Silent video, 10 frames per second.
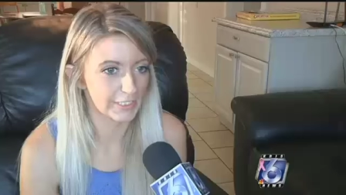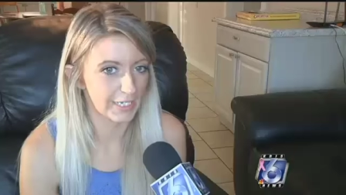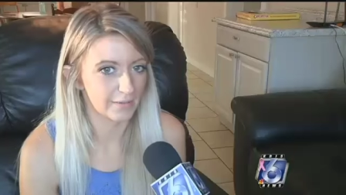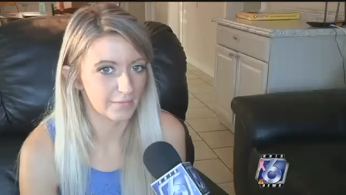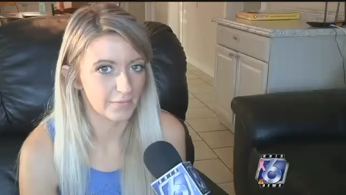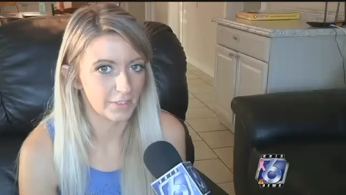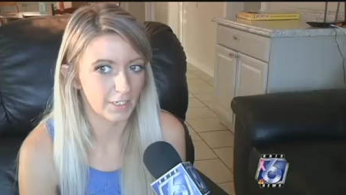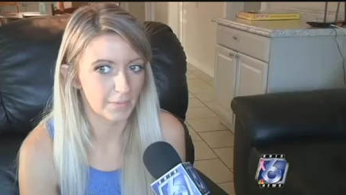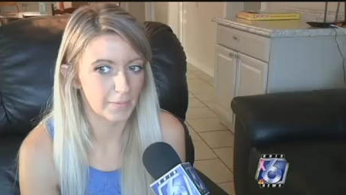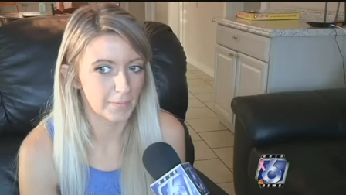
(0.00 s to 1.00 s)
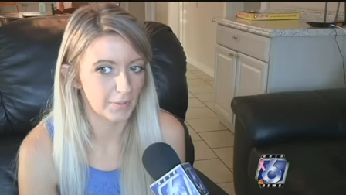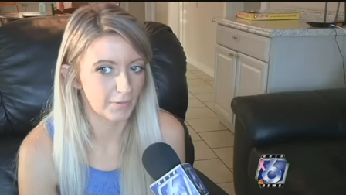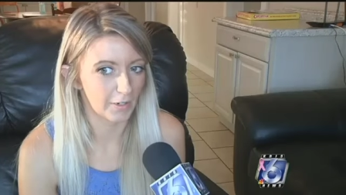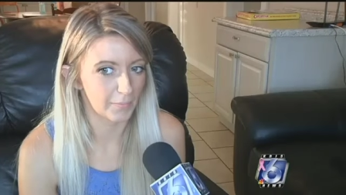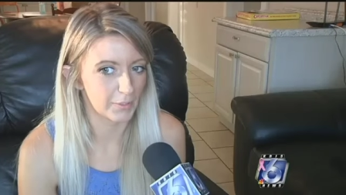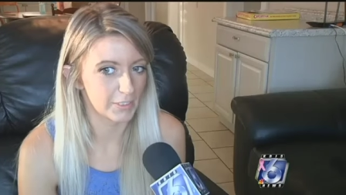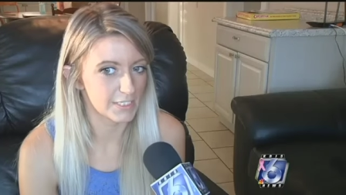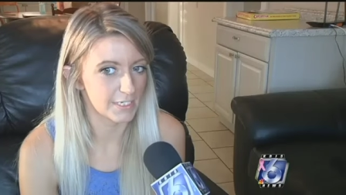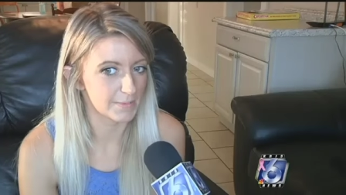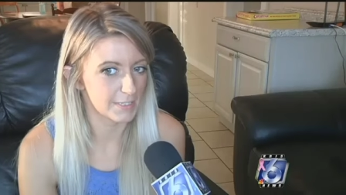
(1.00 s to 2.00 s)
doing that, a lot of people in
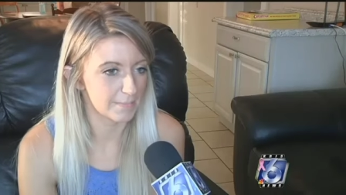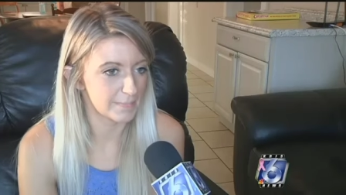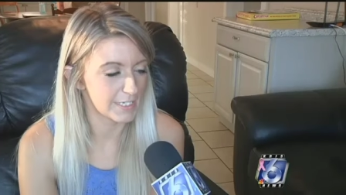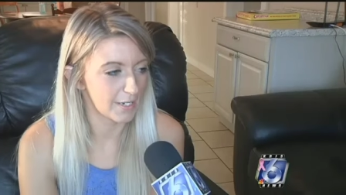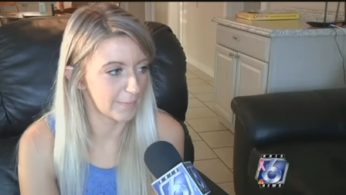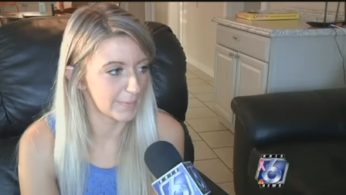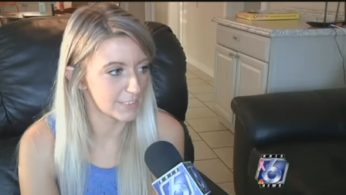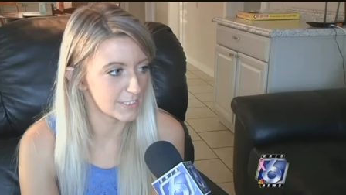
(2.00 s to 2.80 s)
Rockport stepped up to help